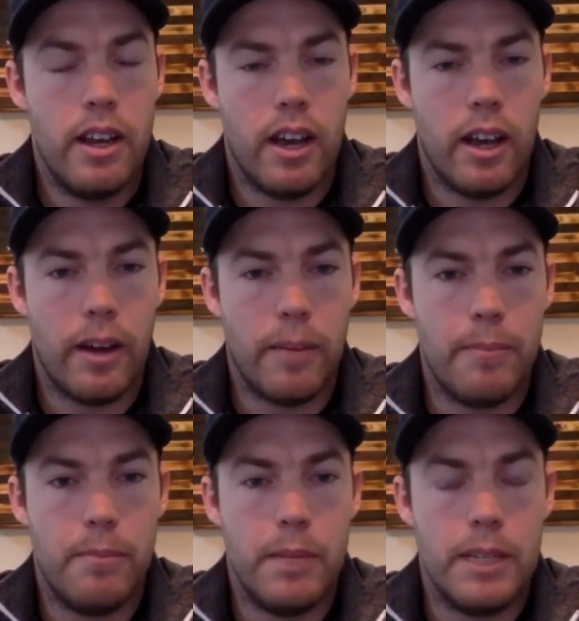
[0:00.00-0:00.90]
but
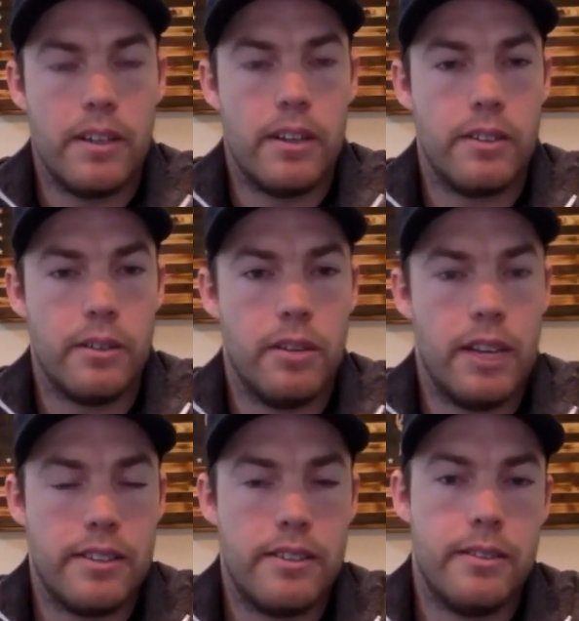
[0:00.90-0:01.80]
it's also
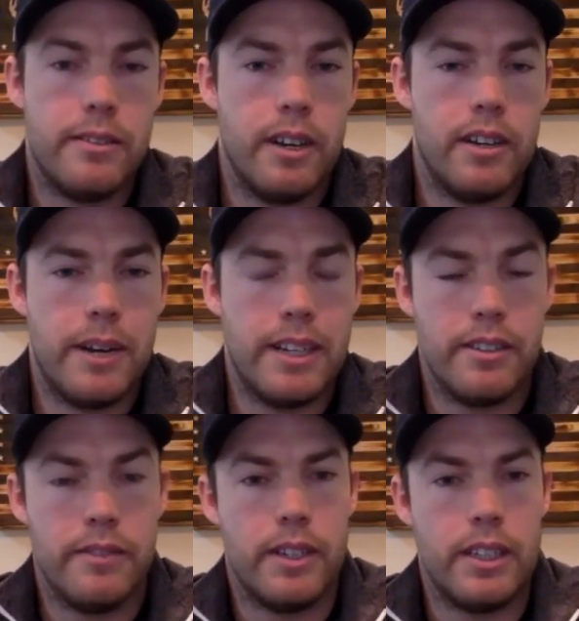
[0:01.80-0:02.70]
less
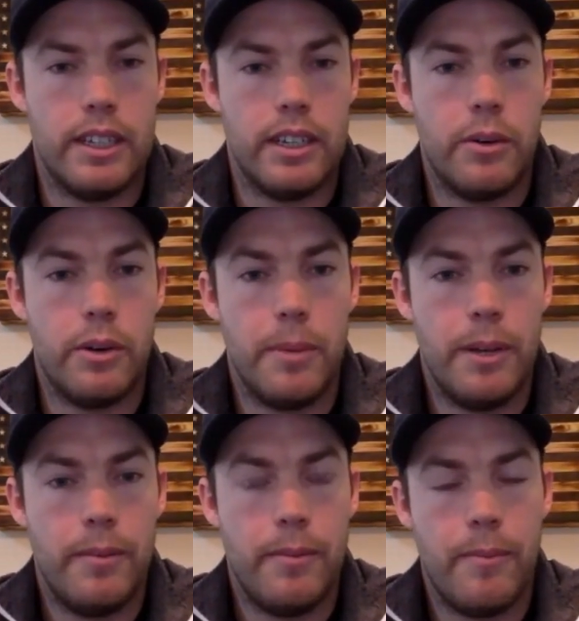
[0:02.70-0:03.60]
aggressive on the equipment.